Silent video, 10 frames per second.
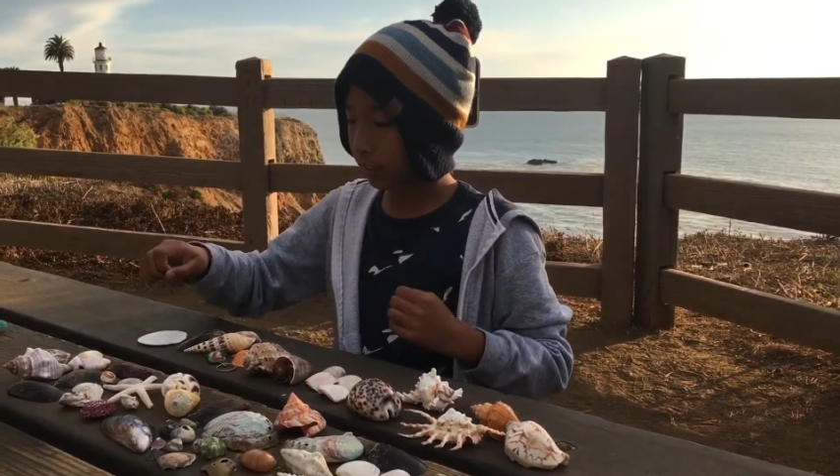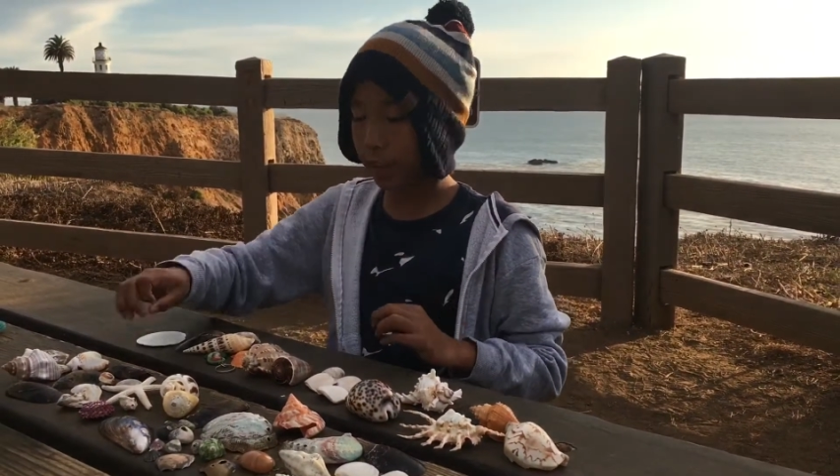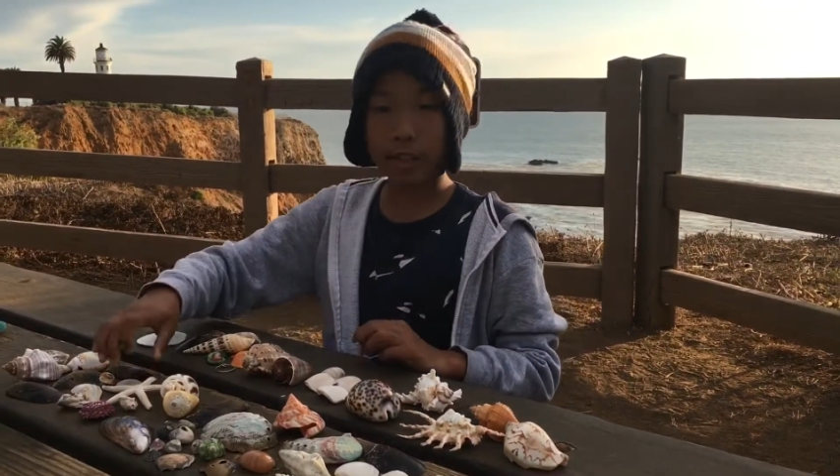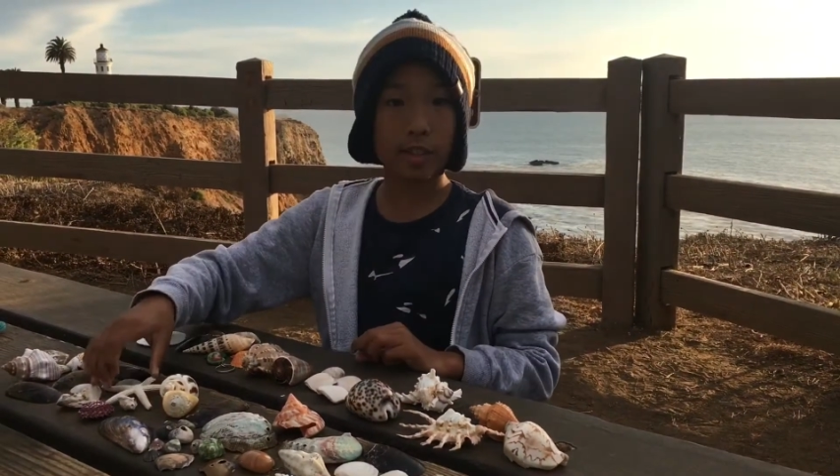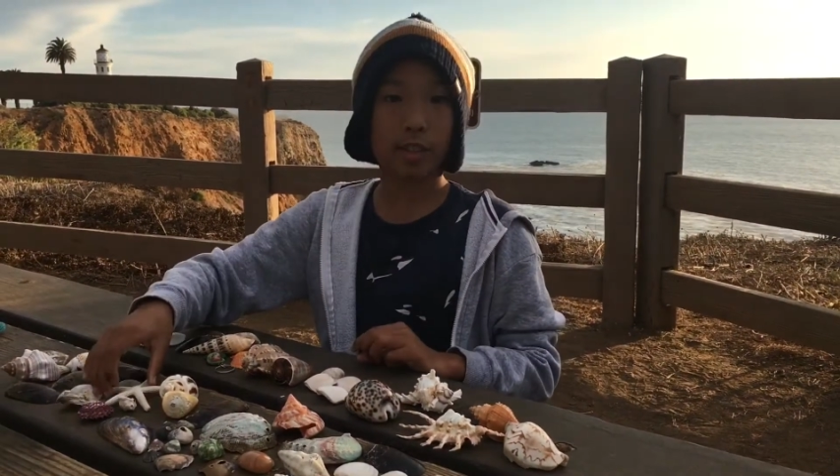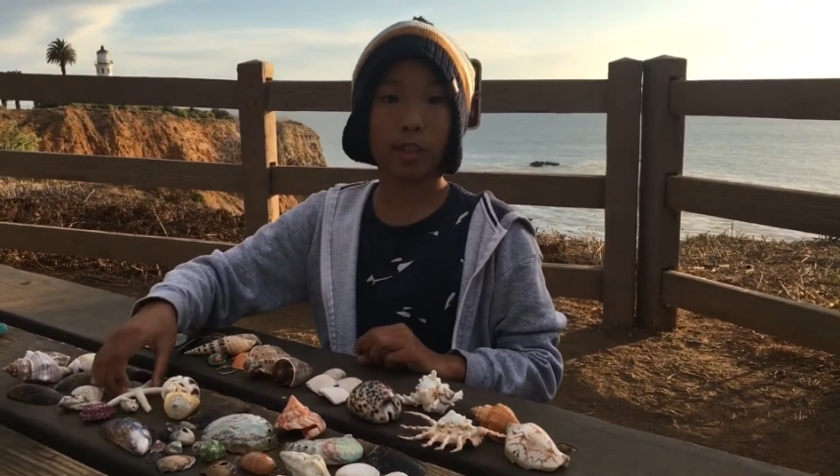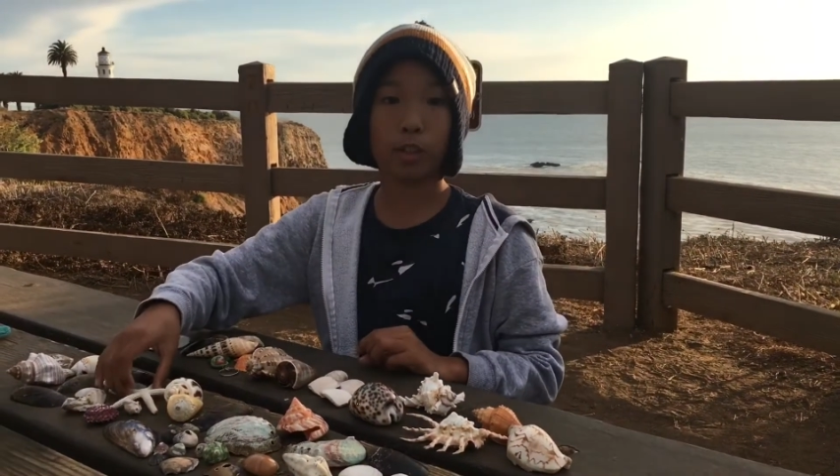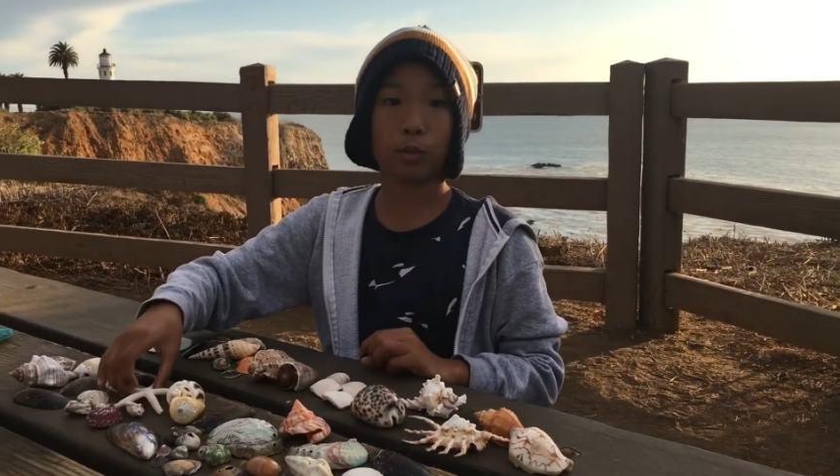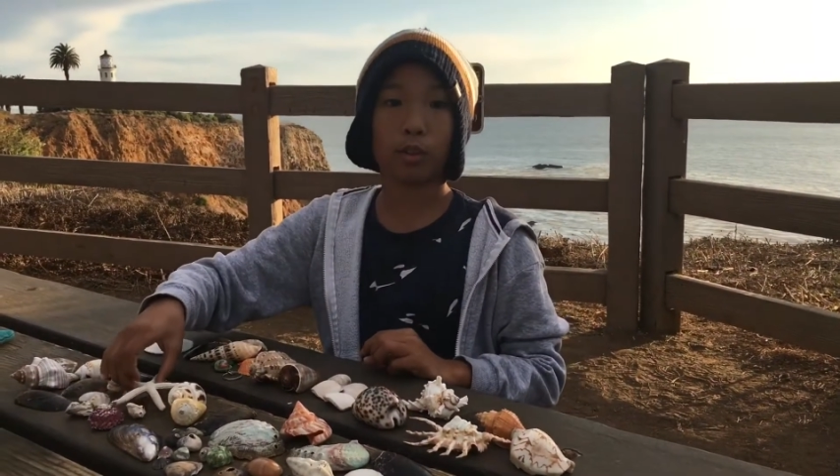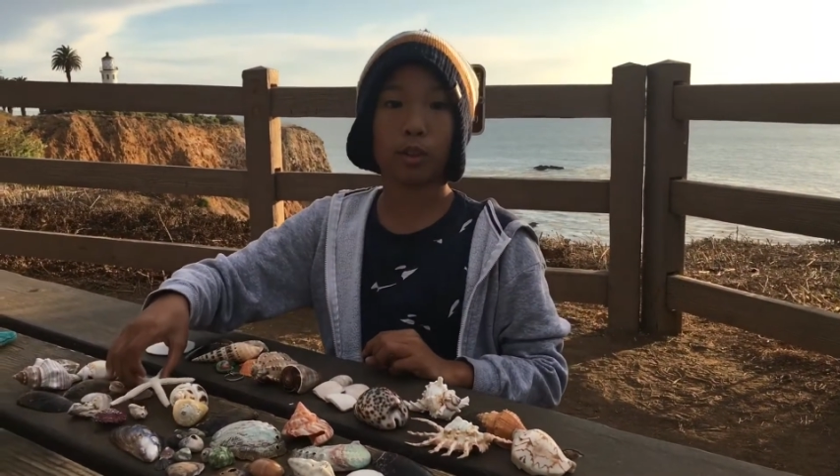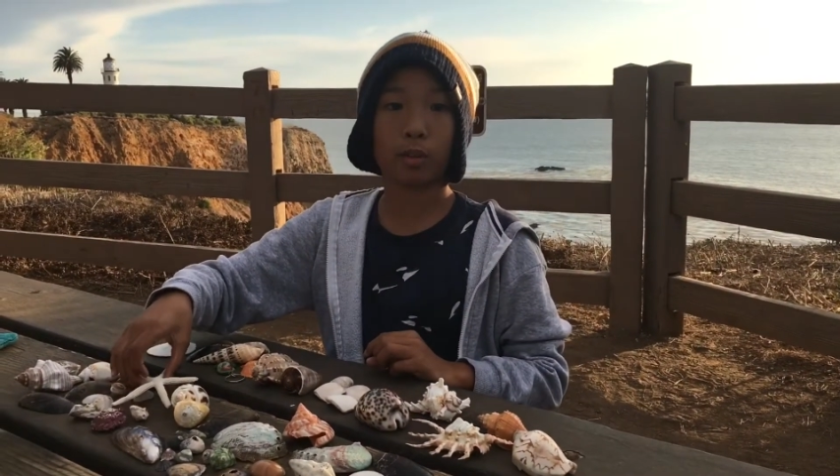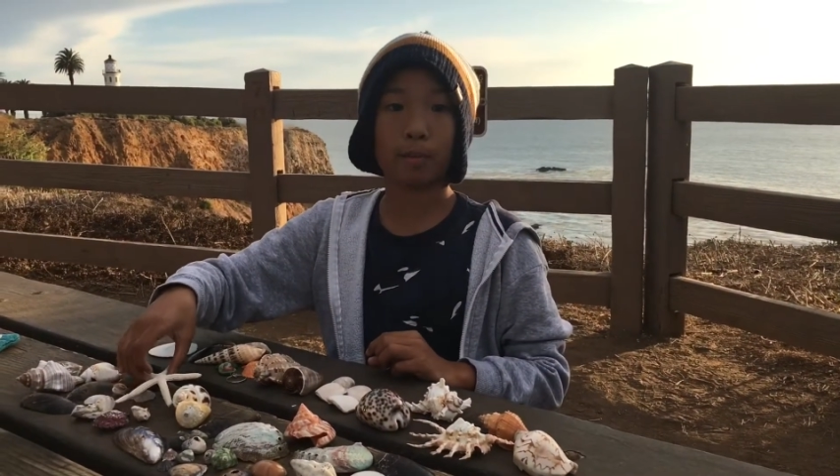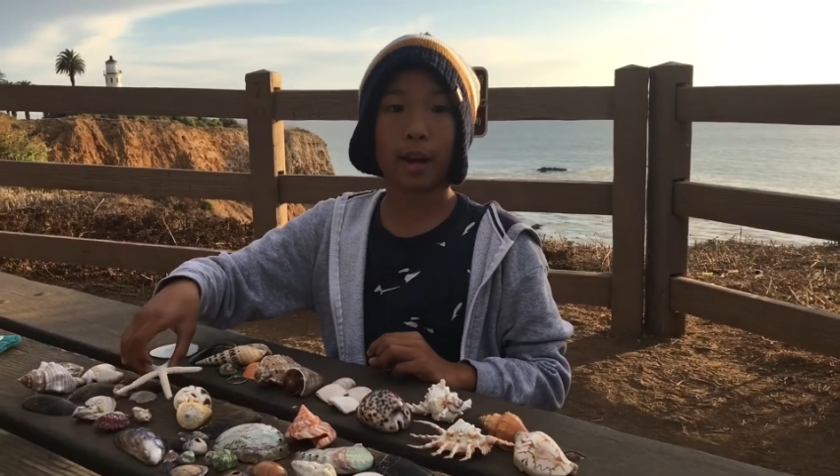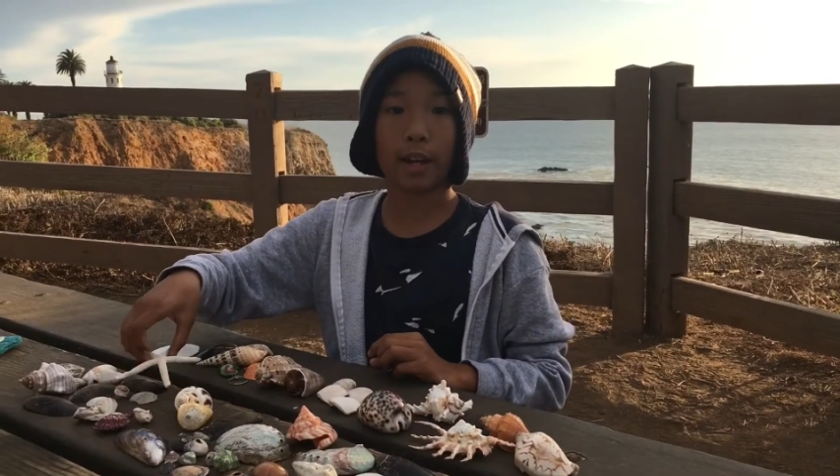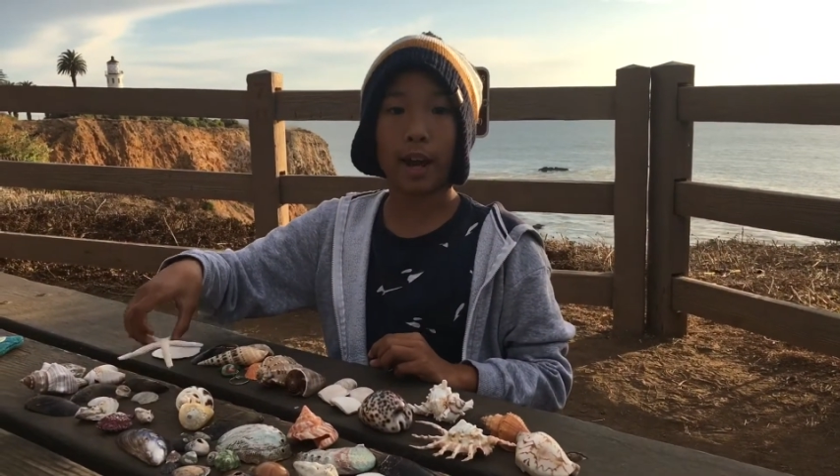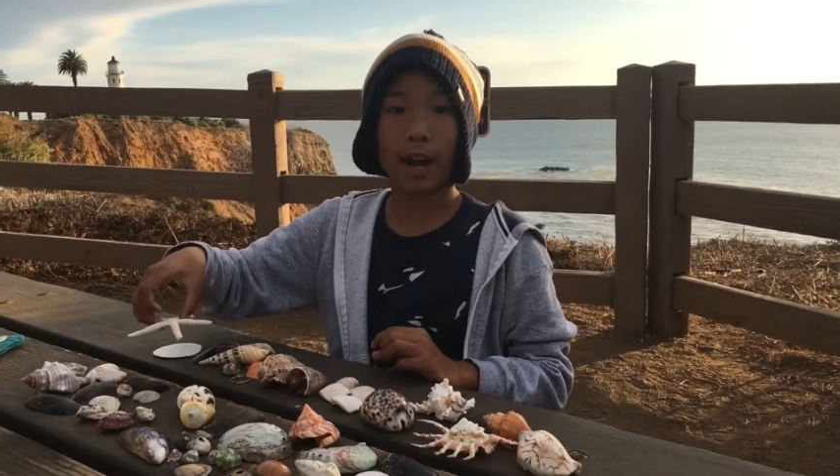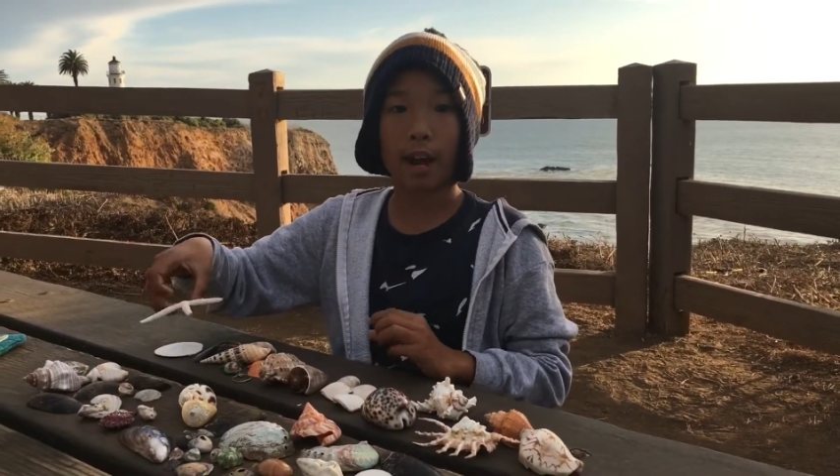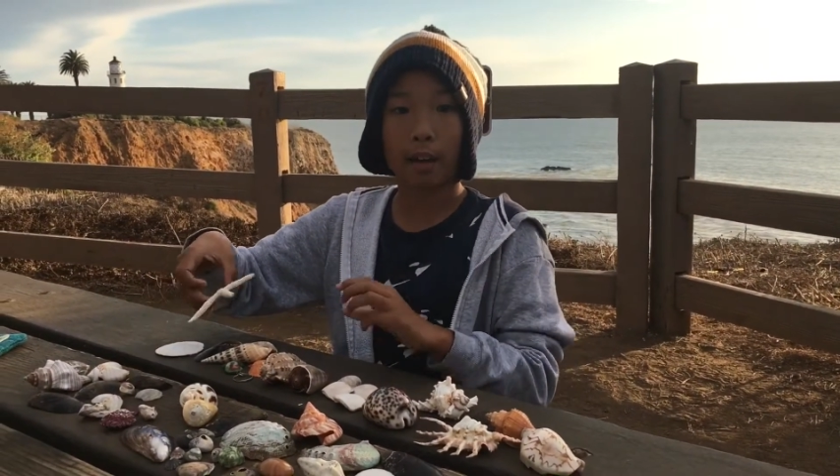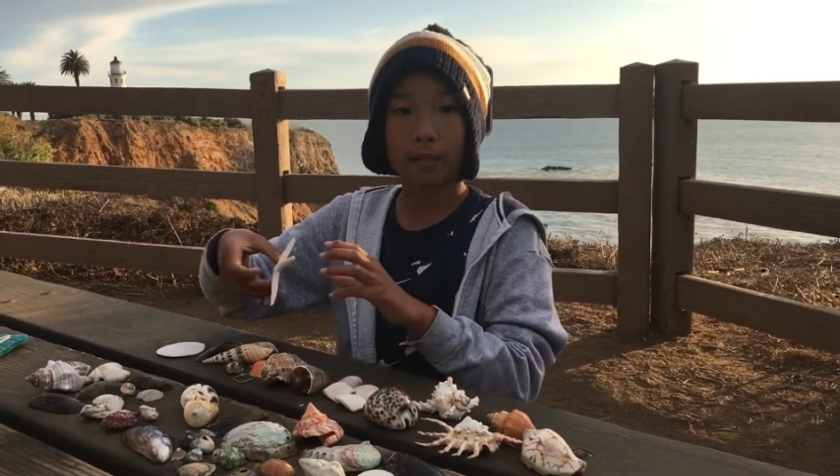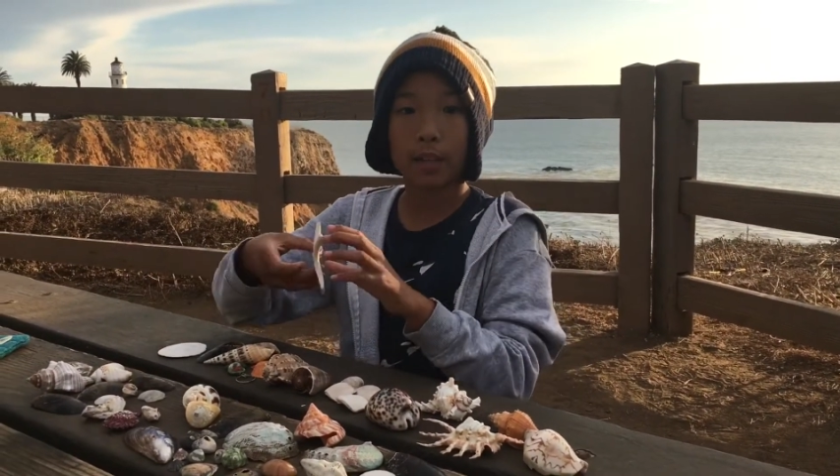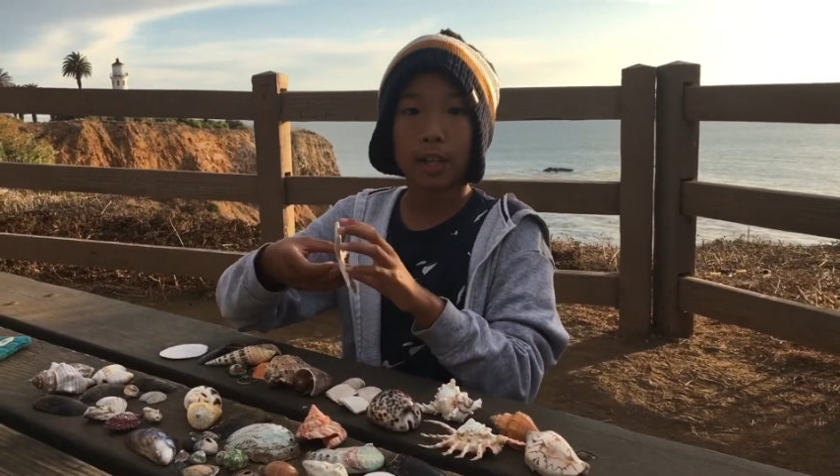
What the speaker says: next echinoderm I have